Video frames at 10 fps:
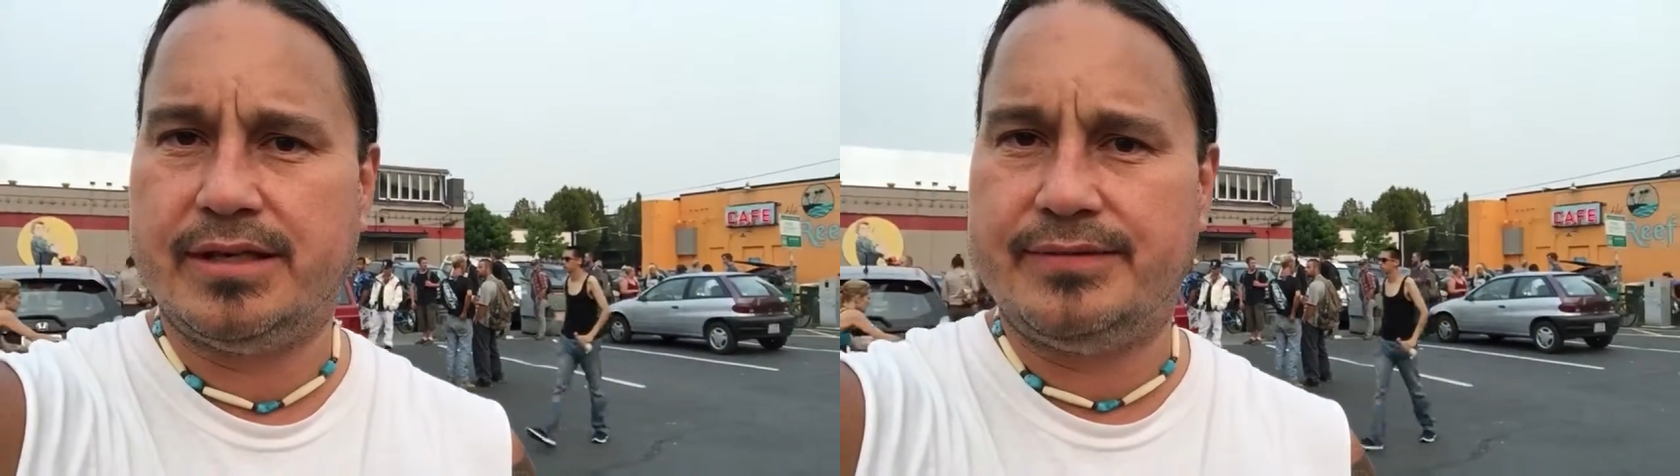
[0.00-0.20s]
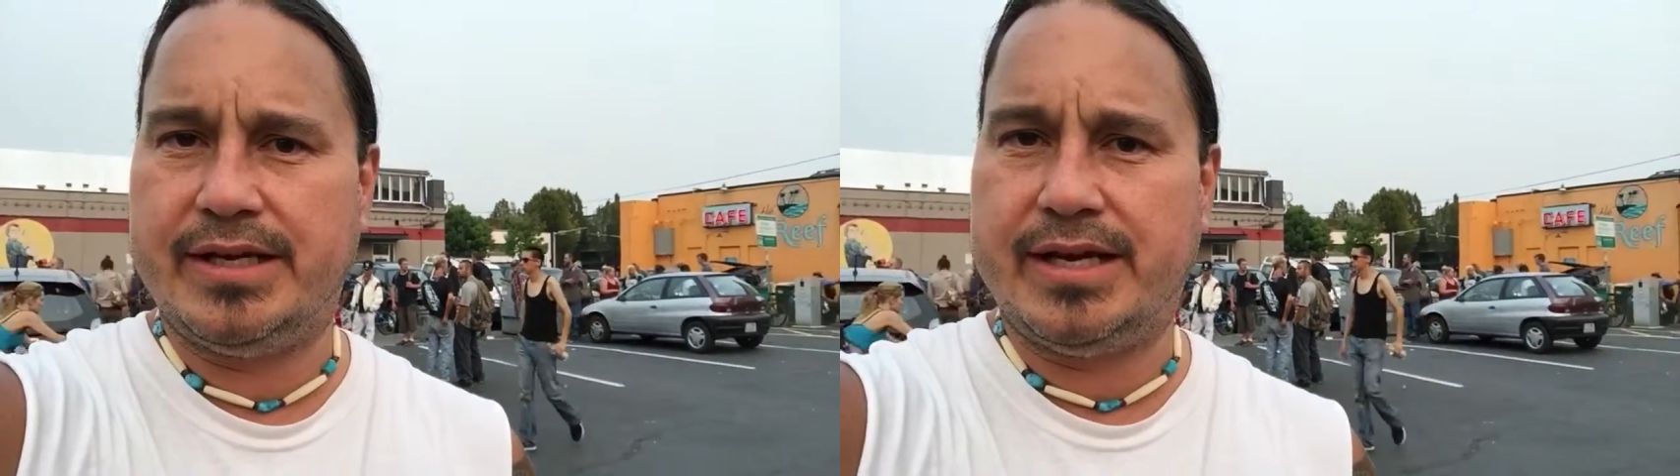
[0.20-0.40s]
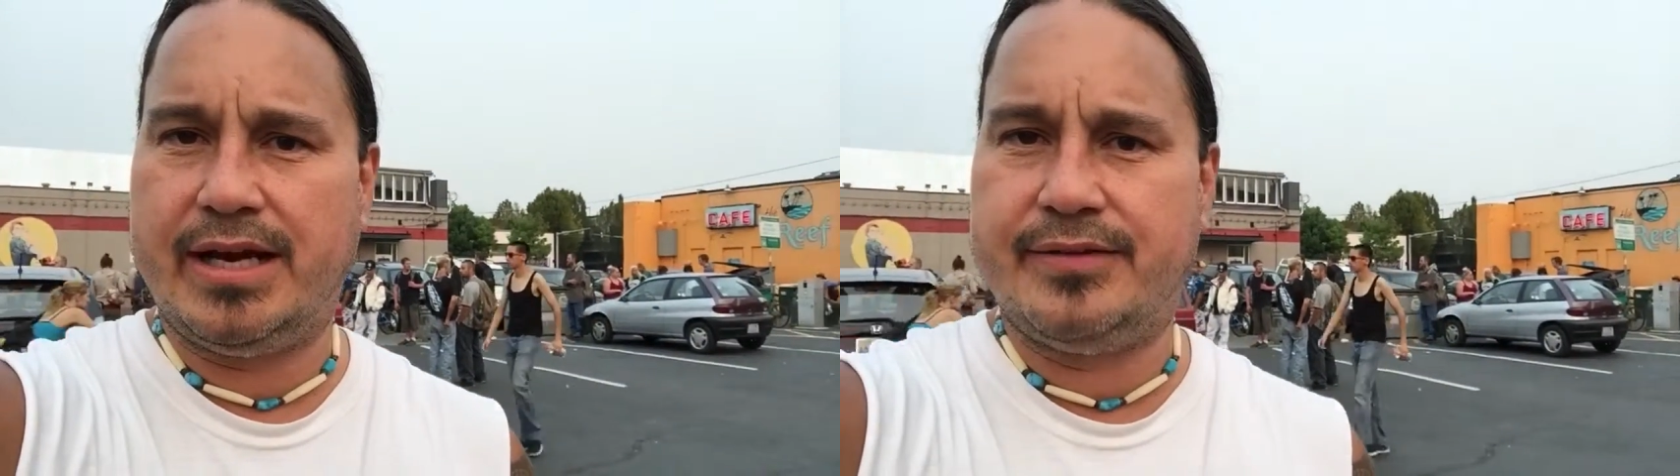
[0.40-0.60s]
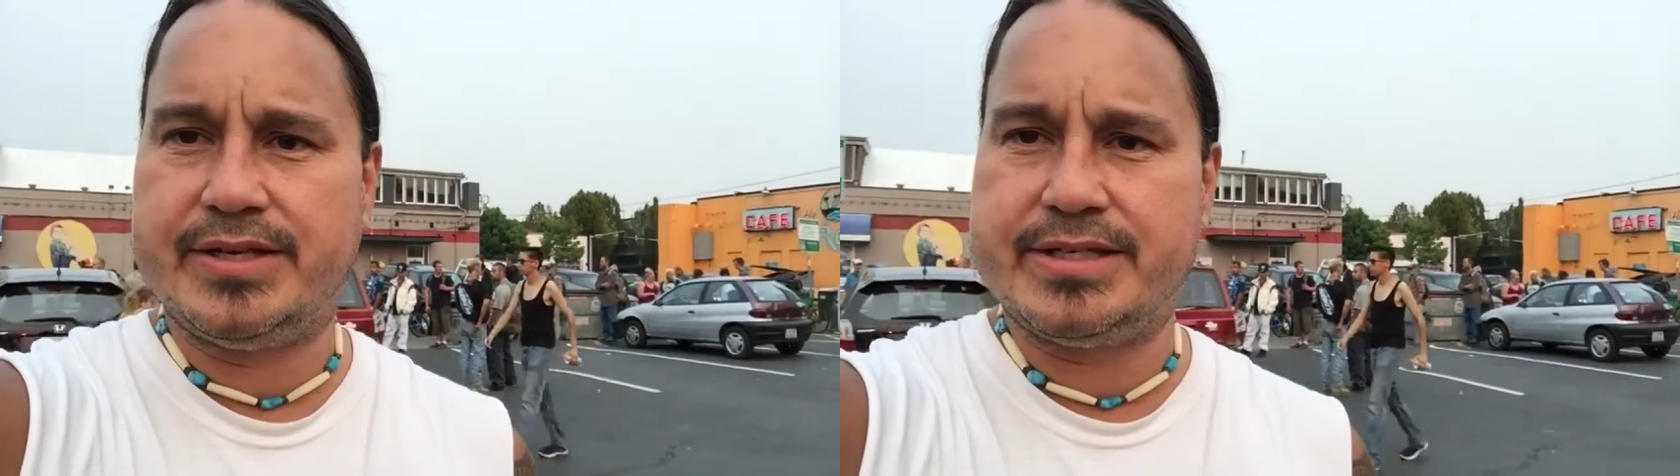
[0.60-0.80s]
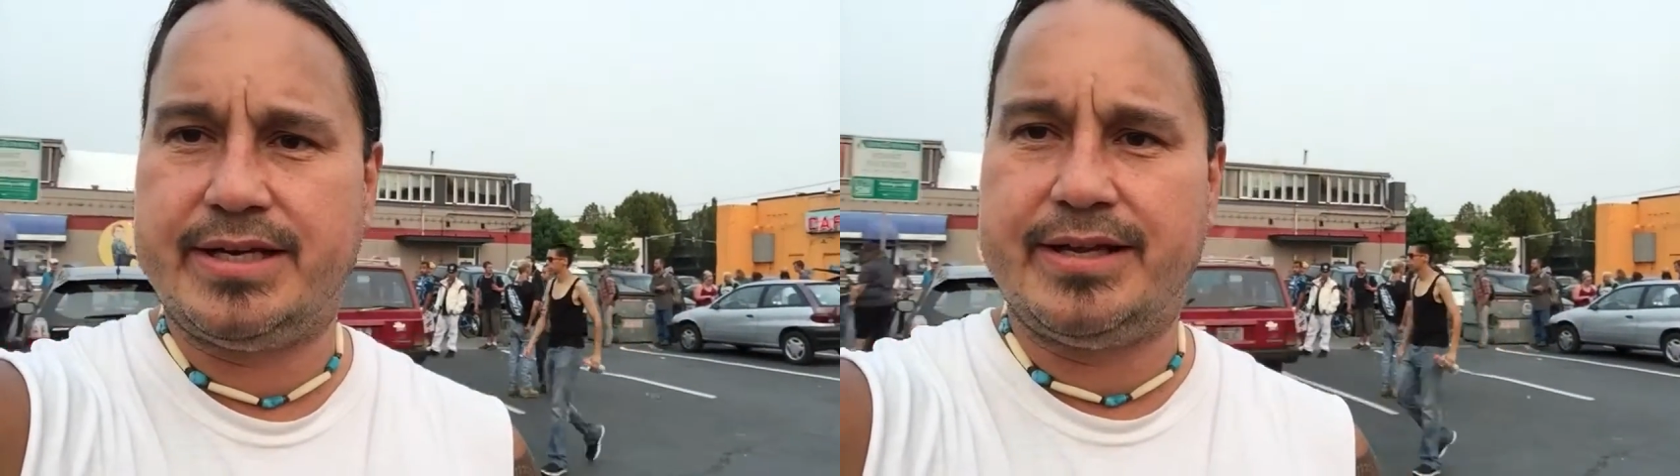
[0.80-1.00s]
I mean, you can't
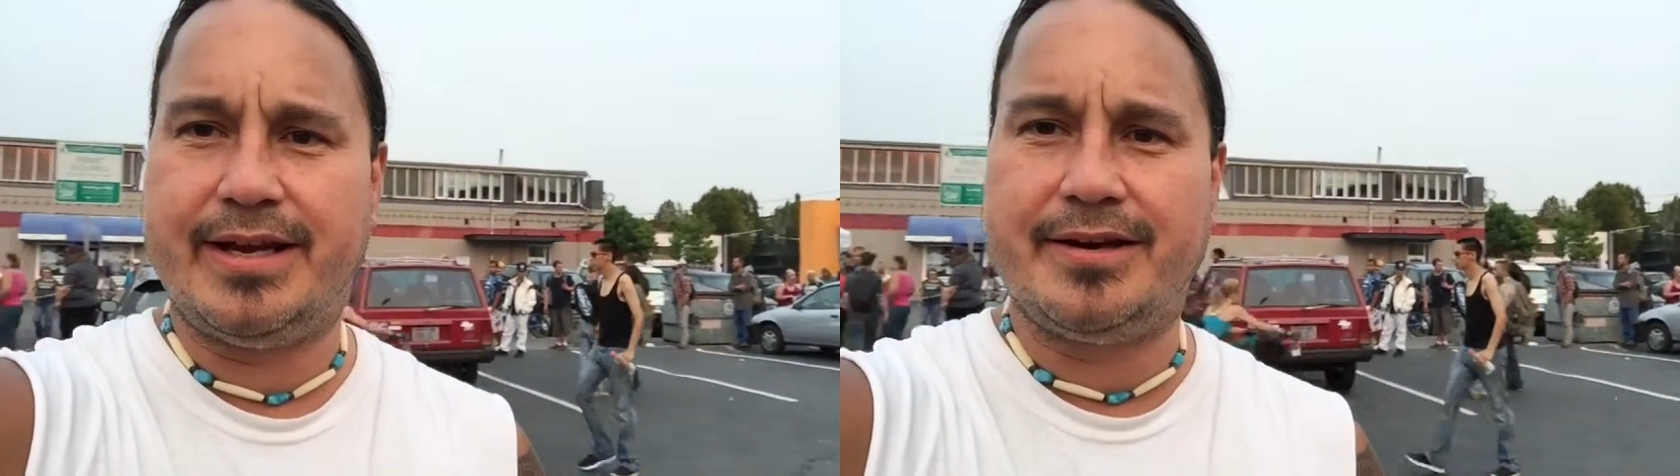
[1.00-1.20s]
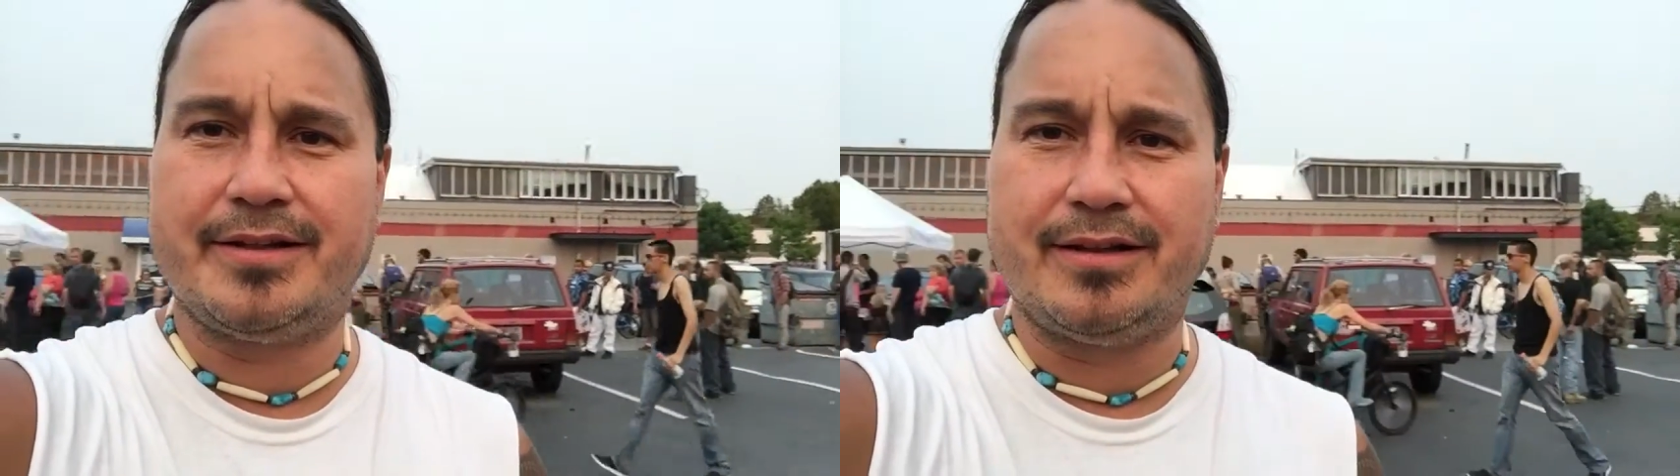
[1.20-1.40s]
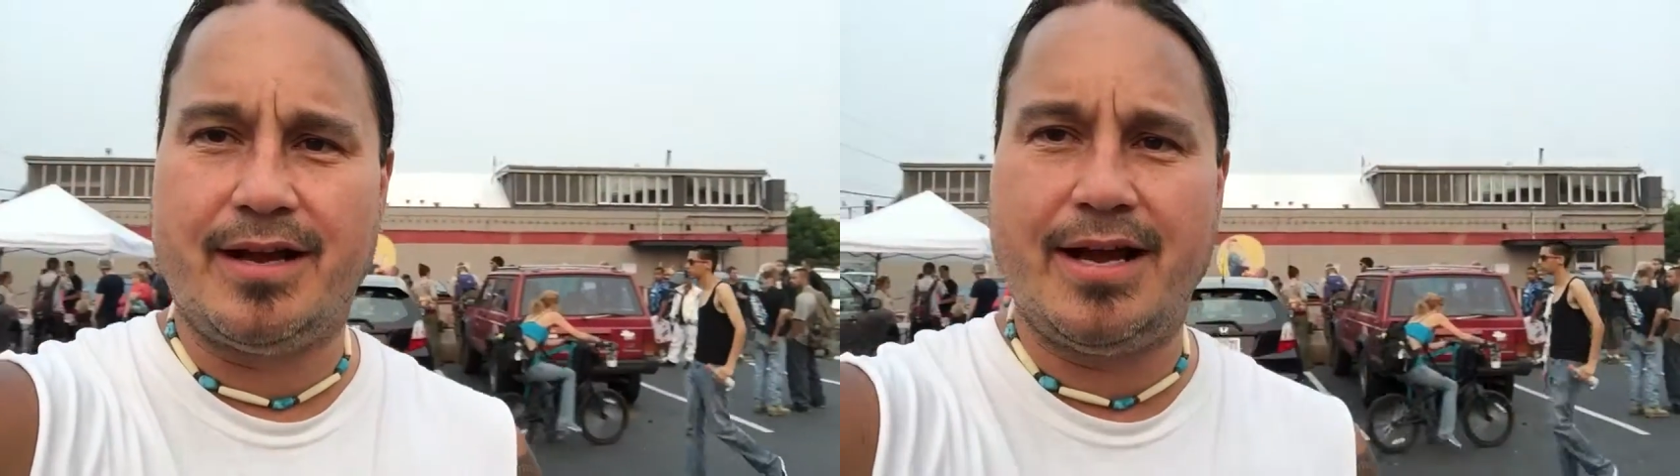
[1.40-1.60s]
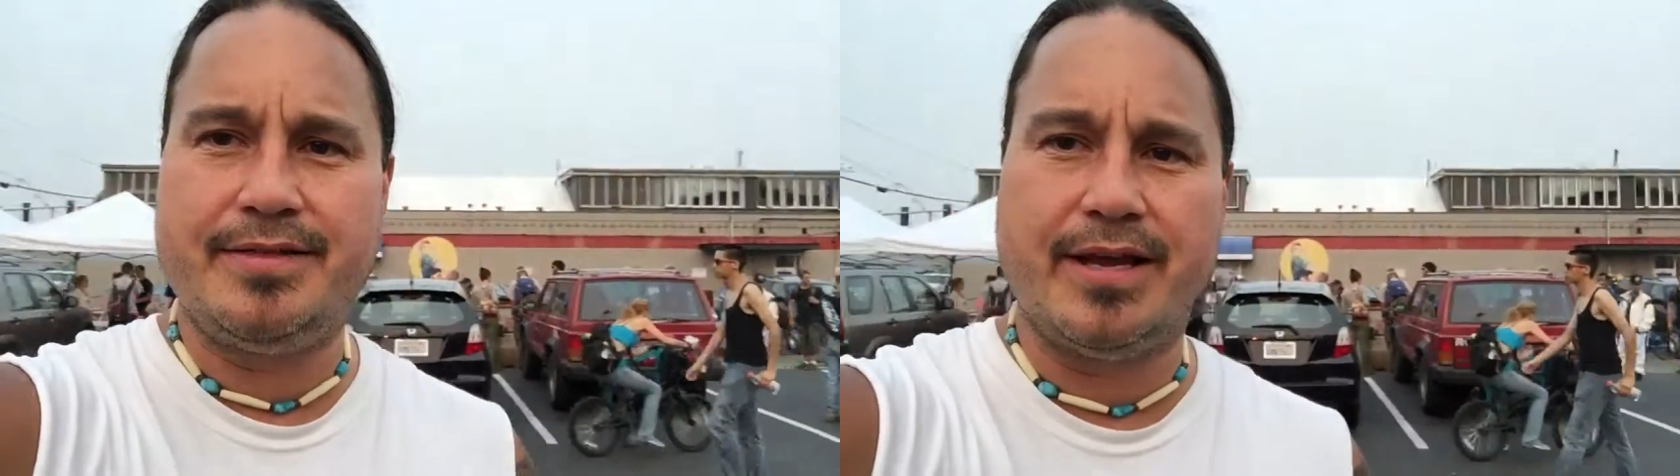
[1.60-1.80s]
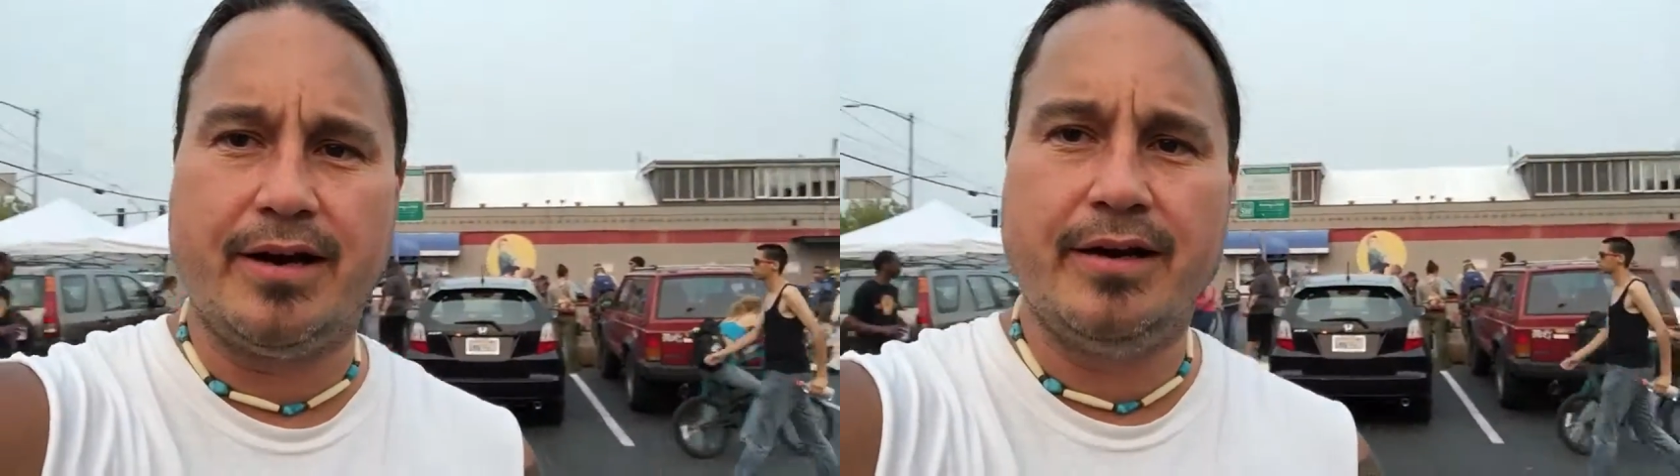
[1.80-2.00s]
even see the end of the
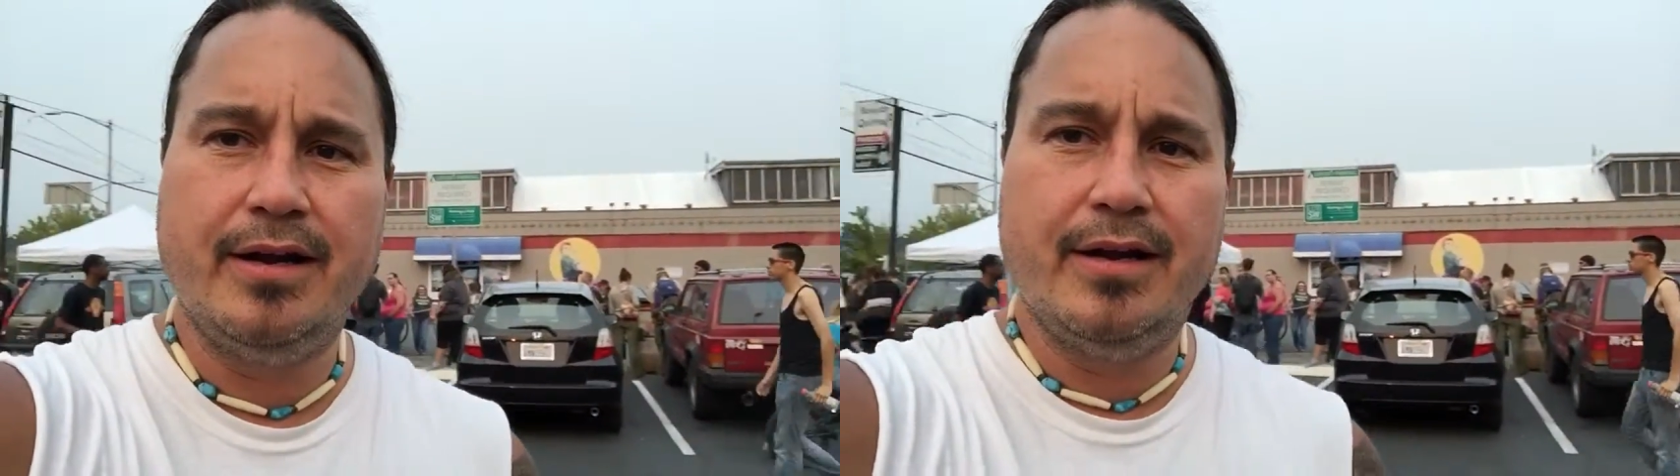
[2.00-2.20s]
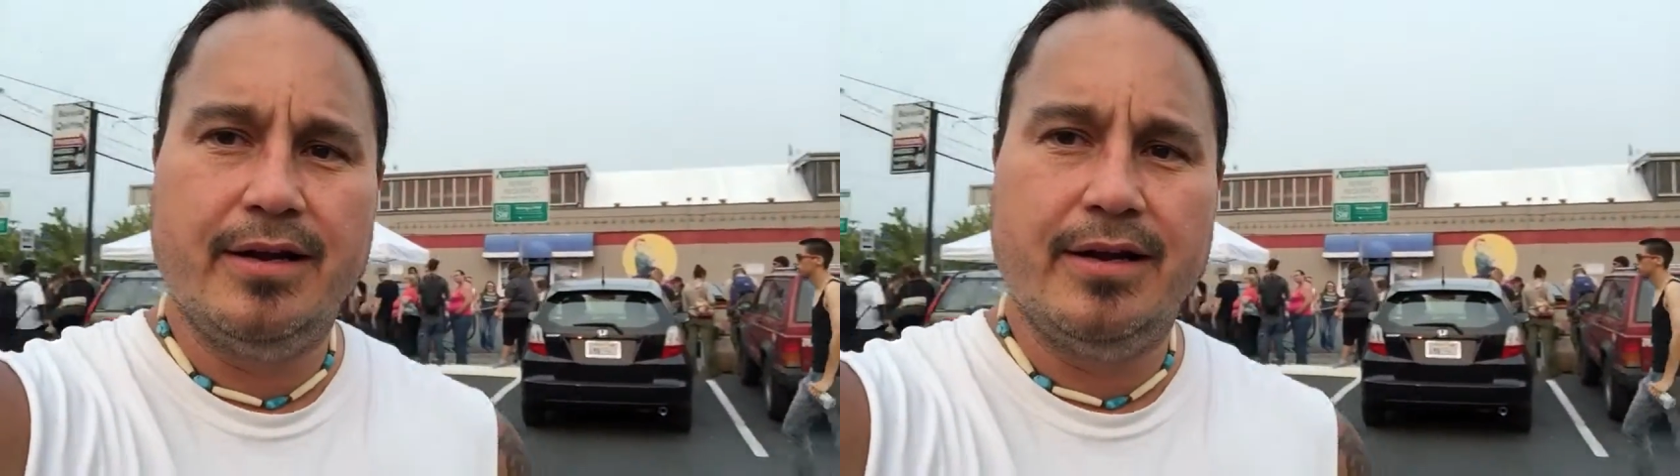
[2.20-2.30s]
line there.